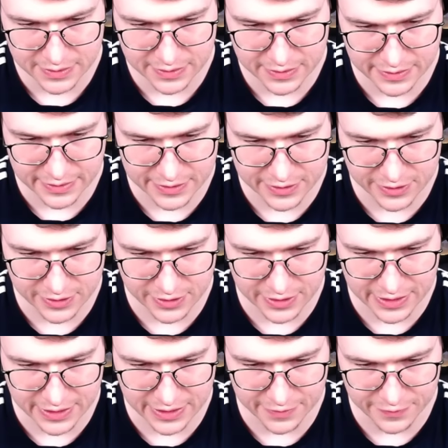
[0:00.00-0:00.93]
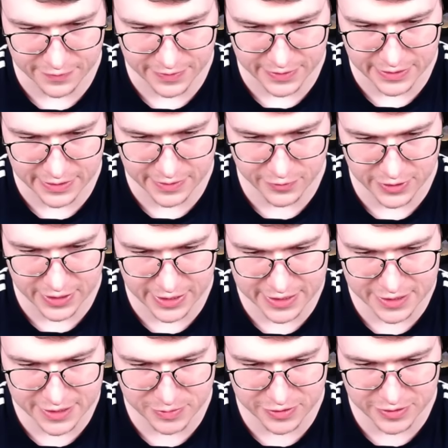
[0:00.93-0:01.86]
He's gonna have Evo Ice
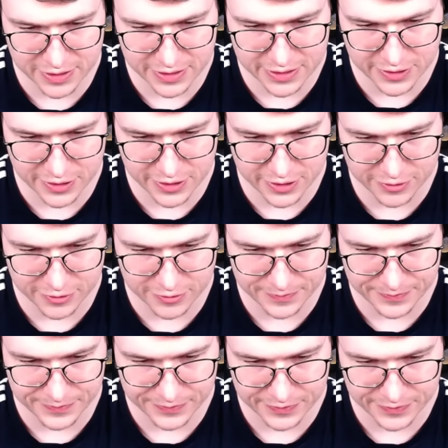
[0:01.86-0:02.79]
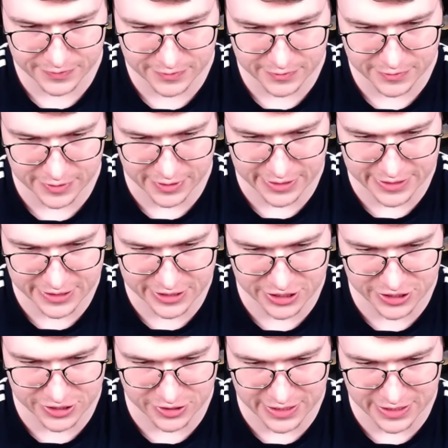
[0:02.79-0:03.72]
Spirit though. And he's
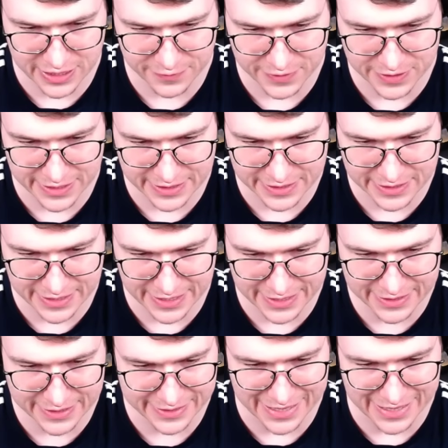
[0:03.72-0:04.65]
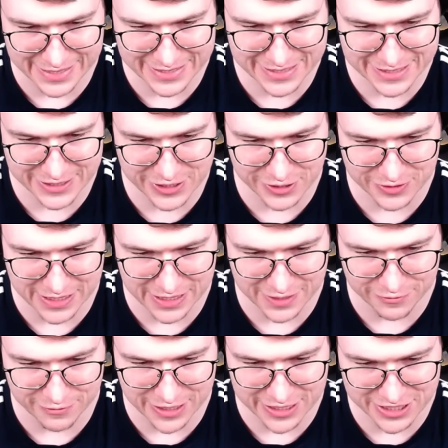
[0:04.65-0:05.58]
just gonna have the next cannon. Yeah, this is so tough,
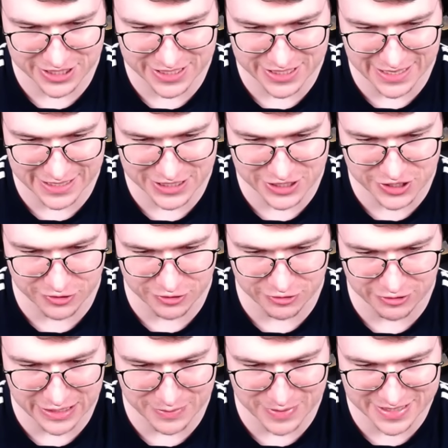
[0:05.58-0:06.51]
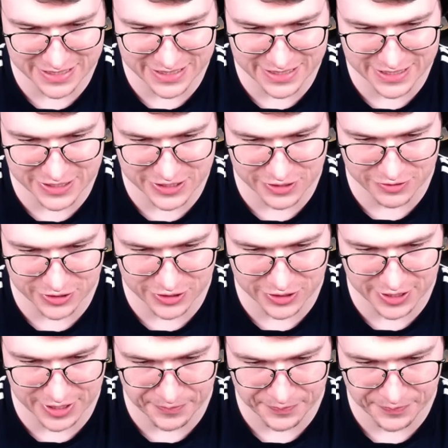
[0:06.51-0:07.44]
right? The cycle is so quick. Musketeer is so
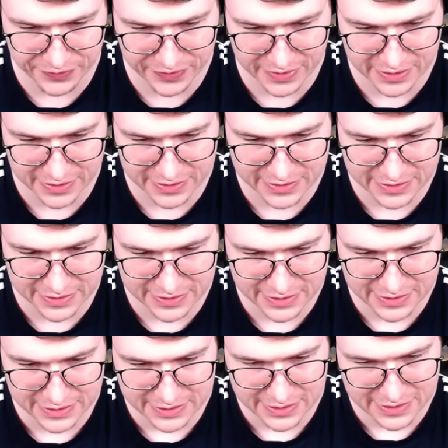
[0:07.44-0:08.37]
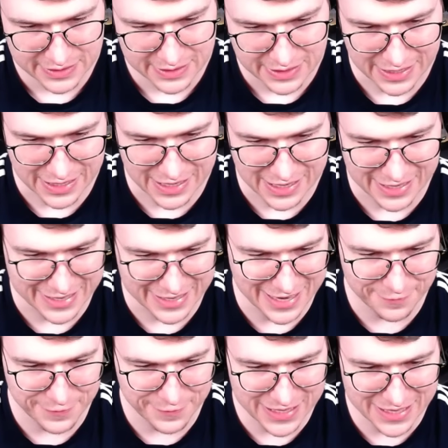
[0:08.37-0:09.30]
annoying. I
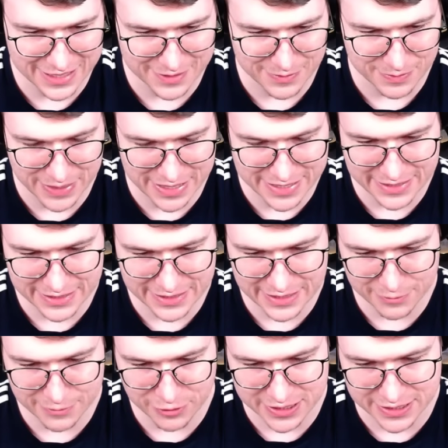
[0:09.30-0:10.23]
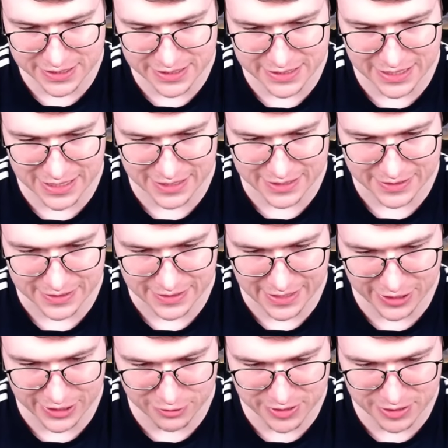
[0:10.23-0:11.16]
feel like basically it was the start. I
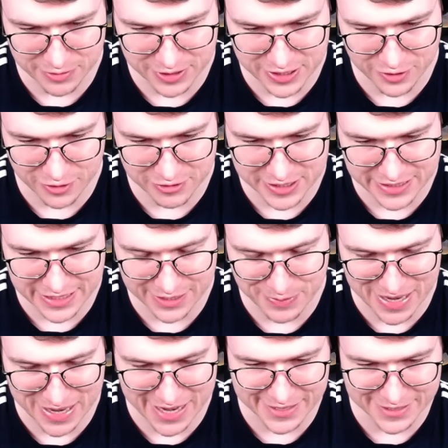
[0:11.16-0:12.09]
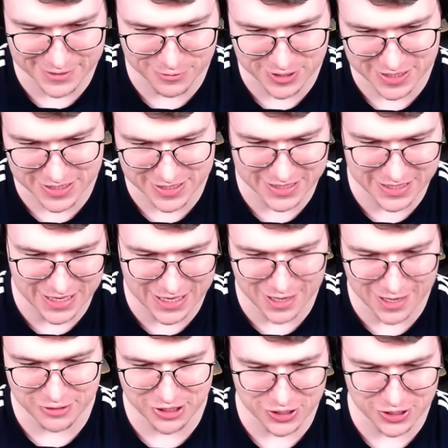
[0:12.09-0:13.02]
don't really want to always say, man, this was the start,
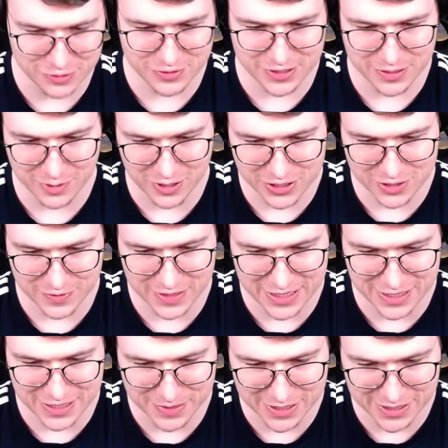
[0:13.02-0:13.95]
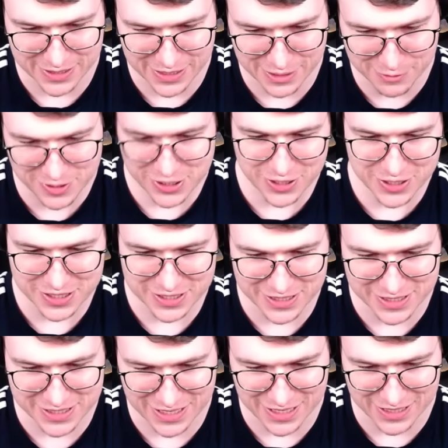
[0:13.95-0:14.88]
we're just losing because of that, but it was honestly the
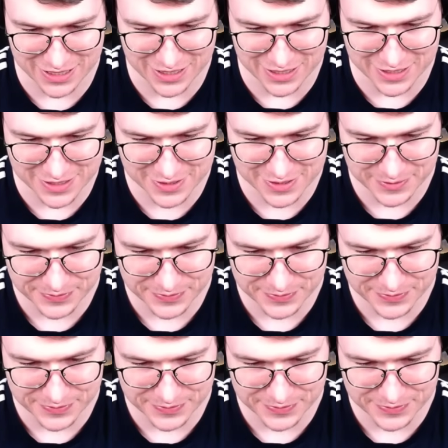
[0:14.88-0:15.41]
start, guys.